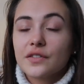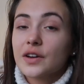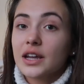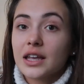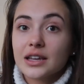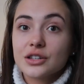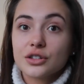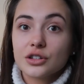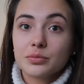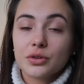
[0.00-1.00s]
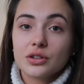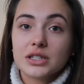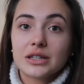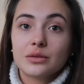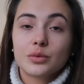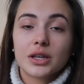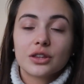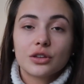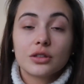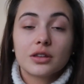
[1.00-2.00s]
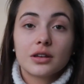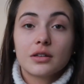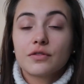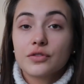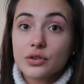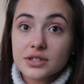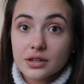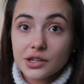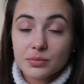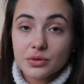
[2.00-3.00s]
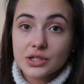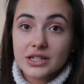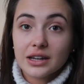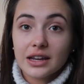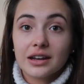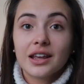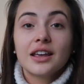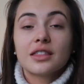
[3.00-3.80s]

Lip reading: very kind to your body with the foods that you're putting in,